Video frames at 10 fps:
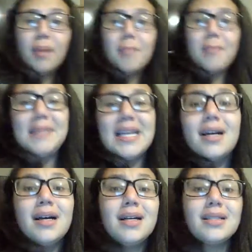
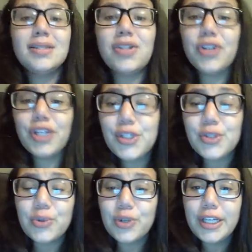Because during the
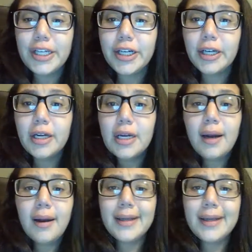school year,
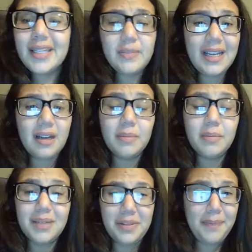kids may come in
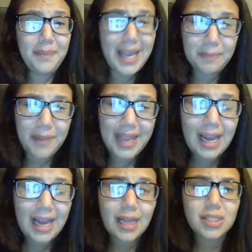with
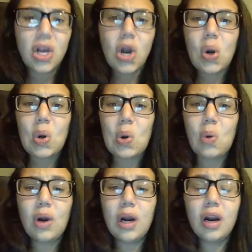backpacks,
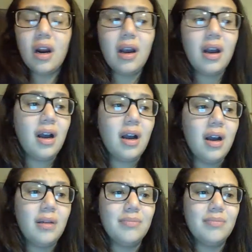or
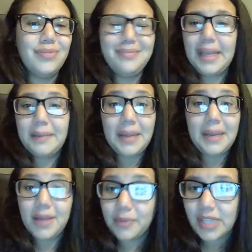they may be in
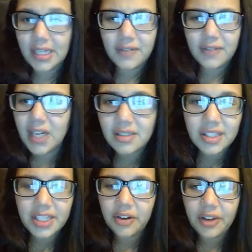protective
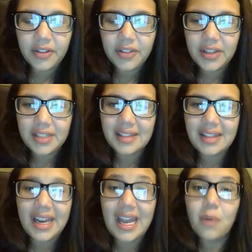custody or other things like that,
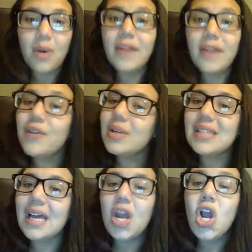I want to focus
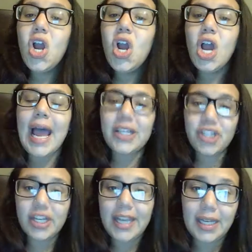on
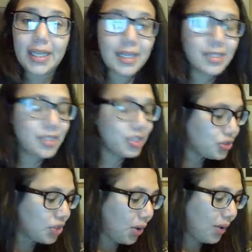educating kids.
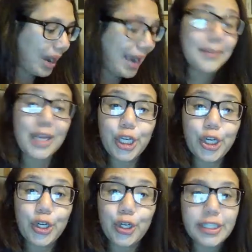So I'm
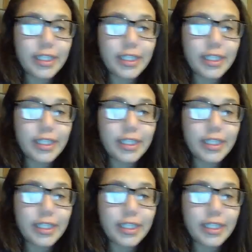encouraging